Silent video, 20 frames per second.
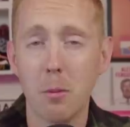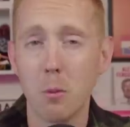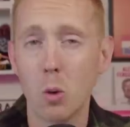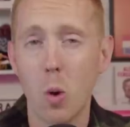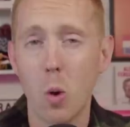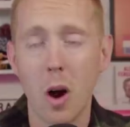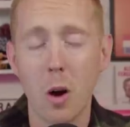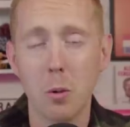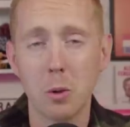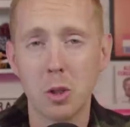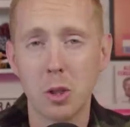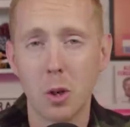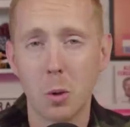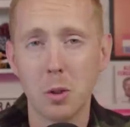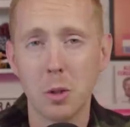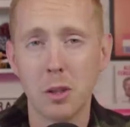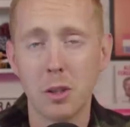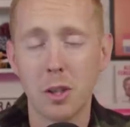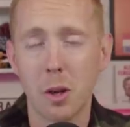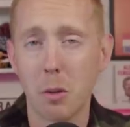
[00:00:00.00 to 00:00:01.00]
Maguire was sold
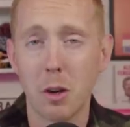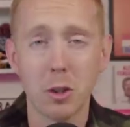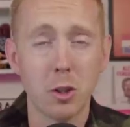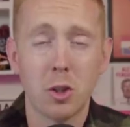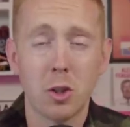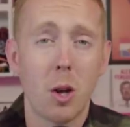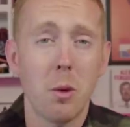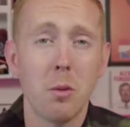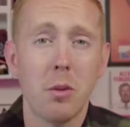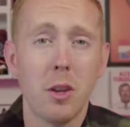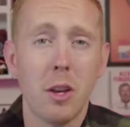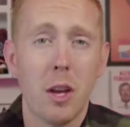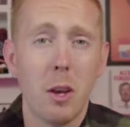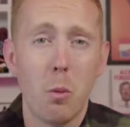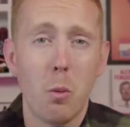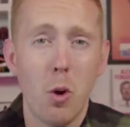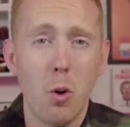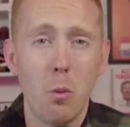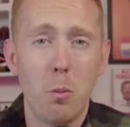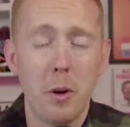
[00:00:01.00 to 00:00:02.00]
this summer. I just don't think he
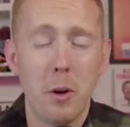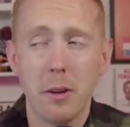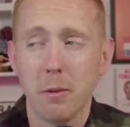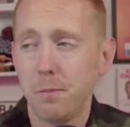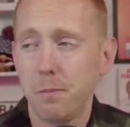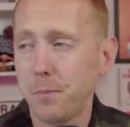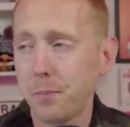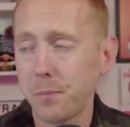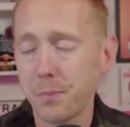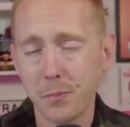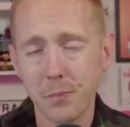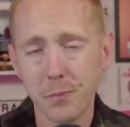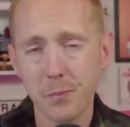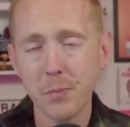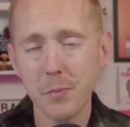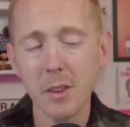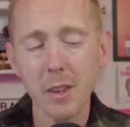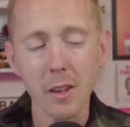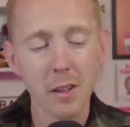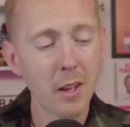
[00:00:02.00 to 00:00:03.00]
will be.
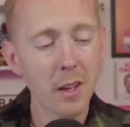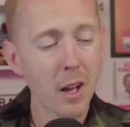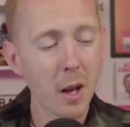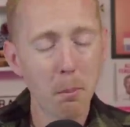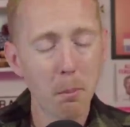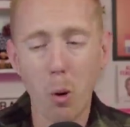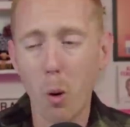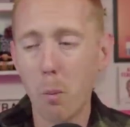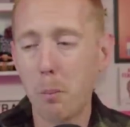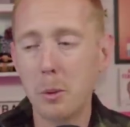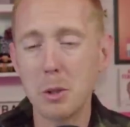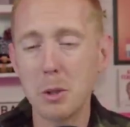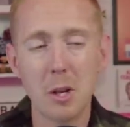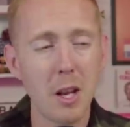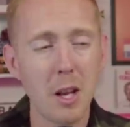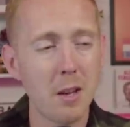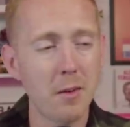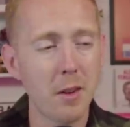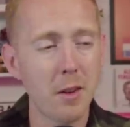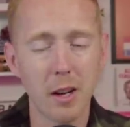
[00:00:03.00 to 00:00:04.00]
Bob is
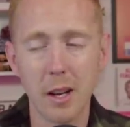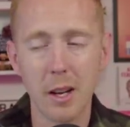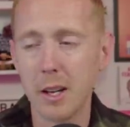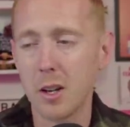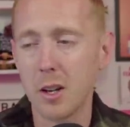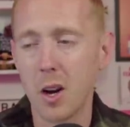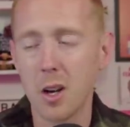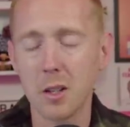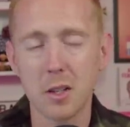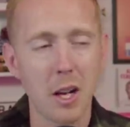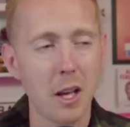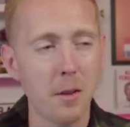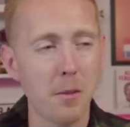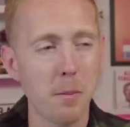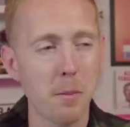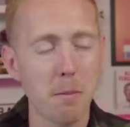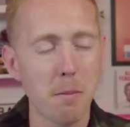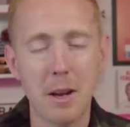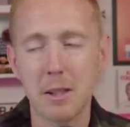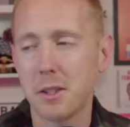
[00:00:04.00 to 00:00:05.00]
leaving, Lingard's
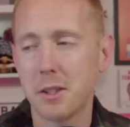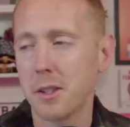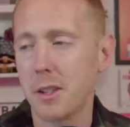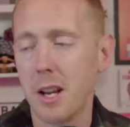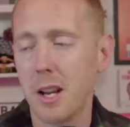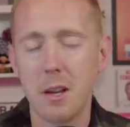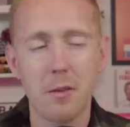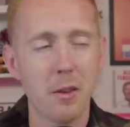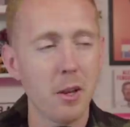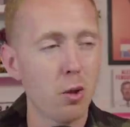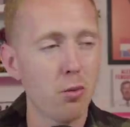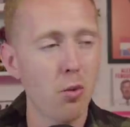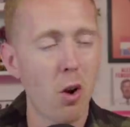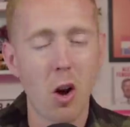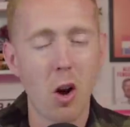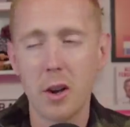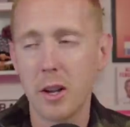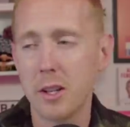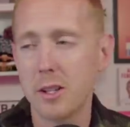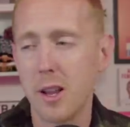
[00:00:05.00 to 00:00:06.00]
leaving, Mata's leaving,
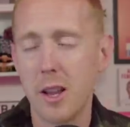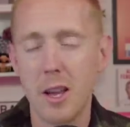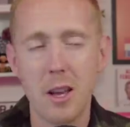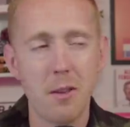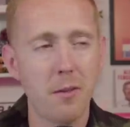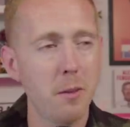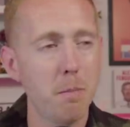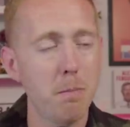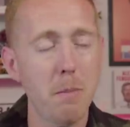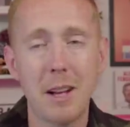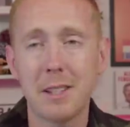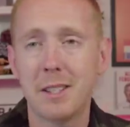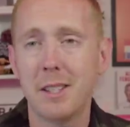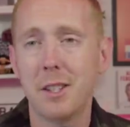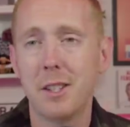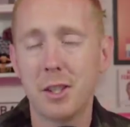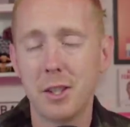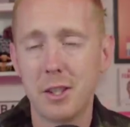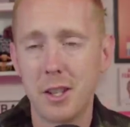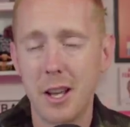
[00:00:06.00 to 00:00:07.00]
Grant is leaving,
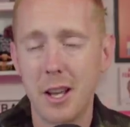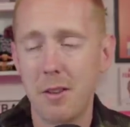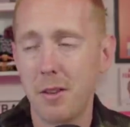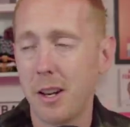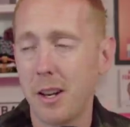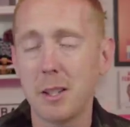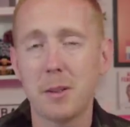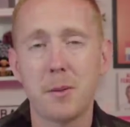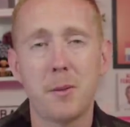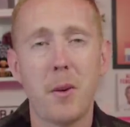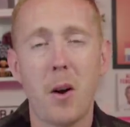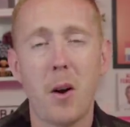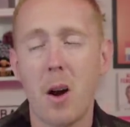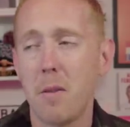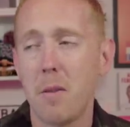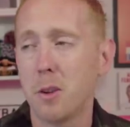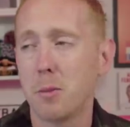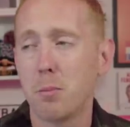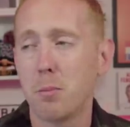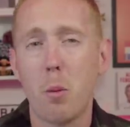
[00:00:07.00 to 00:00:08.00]
Matic is leaving. That's
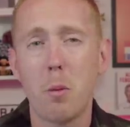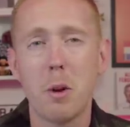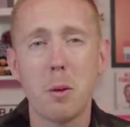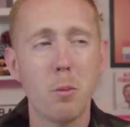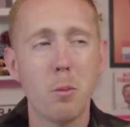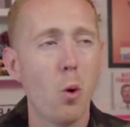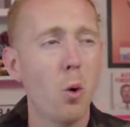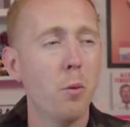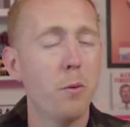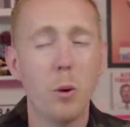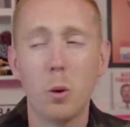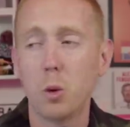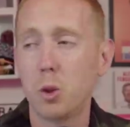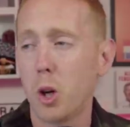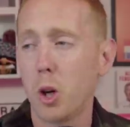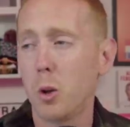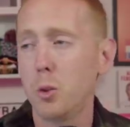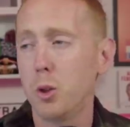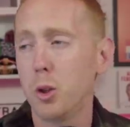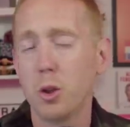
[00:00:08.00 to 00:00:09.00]
five. There's probably more. Phil
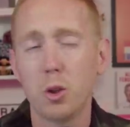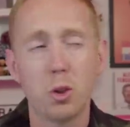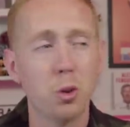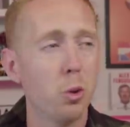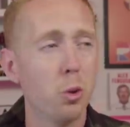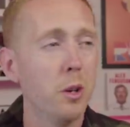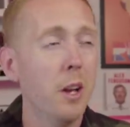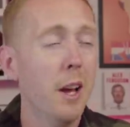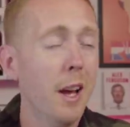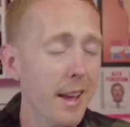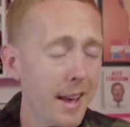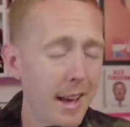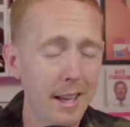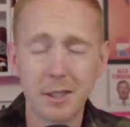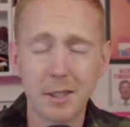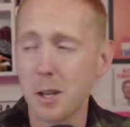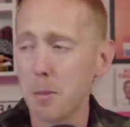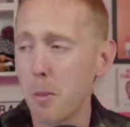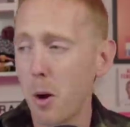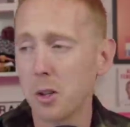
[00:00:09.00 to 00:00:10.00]
Jones, you can join.
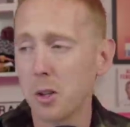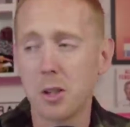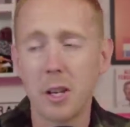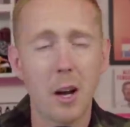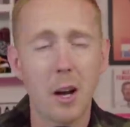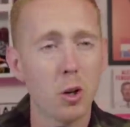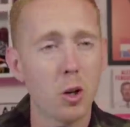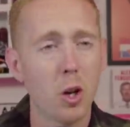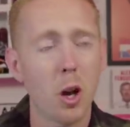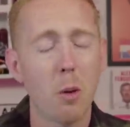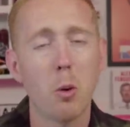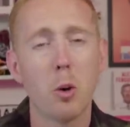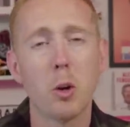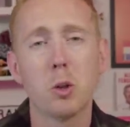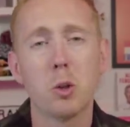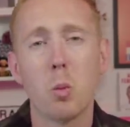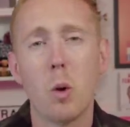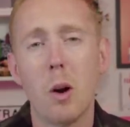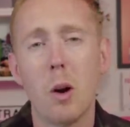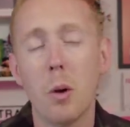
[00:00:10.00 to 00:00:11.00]
Anthony Martial, come on
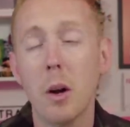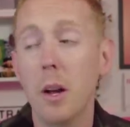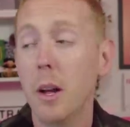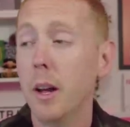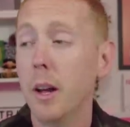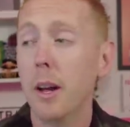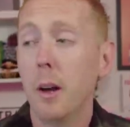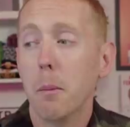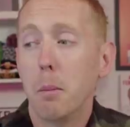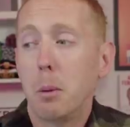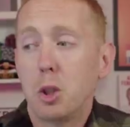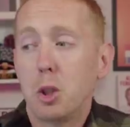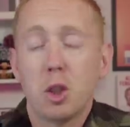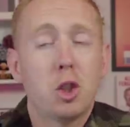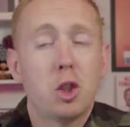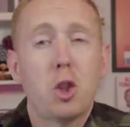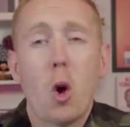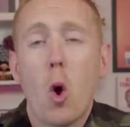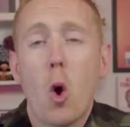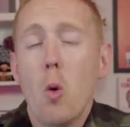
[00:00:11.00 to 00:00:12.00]
as well. But
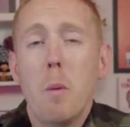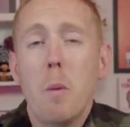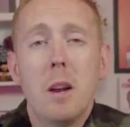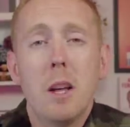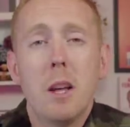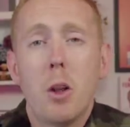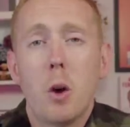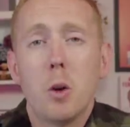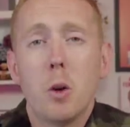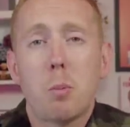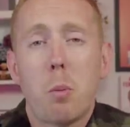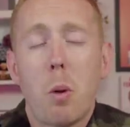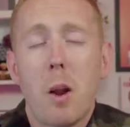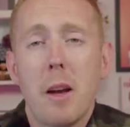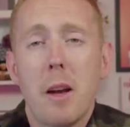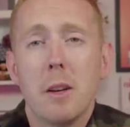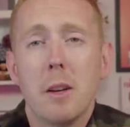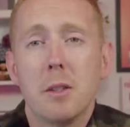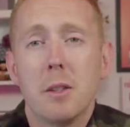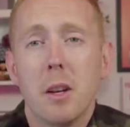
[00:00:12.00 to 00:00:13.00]
just so many of those
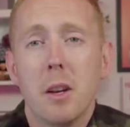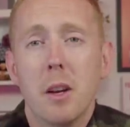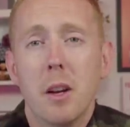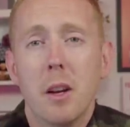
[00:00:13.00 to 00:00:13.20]
players.